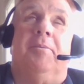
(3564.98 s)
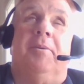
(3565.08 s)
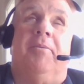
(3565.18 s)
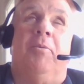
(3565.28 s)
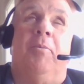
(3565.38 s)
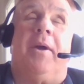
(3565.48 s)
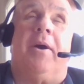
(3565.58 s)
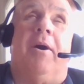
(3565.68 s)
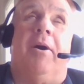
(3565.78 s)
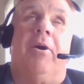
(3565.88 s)
if you make
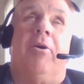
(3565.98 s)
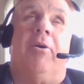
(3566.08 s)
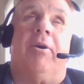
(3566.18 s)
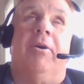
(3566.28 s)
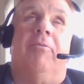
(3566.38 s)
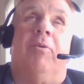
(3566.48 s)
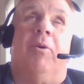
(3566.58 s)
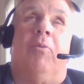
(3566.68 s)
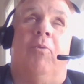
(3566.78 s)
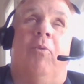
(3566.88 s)
a hierarchy of,
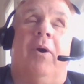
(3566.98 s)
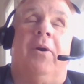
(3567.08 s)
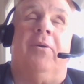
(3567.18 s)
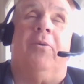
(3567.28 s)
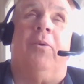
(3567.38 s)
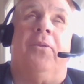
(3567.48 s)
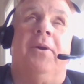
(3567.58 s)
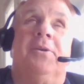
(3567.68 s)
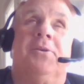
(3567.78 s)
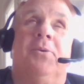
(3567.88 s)
well, what
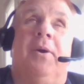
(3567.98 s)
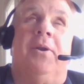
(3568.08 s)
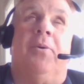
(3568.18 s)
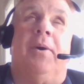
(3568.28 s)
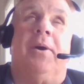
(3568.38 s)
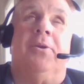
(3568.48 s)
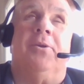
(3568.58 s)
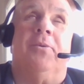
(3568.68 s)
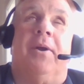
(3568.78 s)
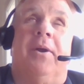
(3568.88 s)
things do I know I can
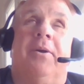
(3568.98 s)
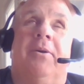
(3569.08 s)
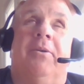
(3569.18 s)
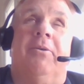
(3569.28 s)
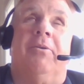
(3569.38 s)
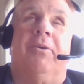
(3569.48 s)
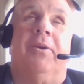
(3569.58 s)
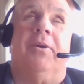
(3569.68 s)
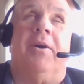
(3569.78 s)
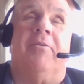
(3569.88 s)
do that I
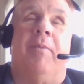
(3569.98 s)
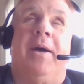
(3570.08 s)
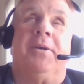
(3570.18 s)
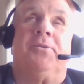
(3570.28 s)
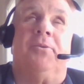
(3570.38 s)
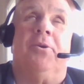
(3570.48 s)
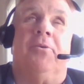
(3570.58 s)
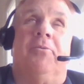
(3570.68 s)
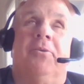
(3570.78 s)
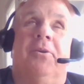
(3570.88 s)
clearly have mastery
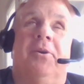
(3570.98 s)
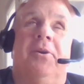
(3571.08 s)
over?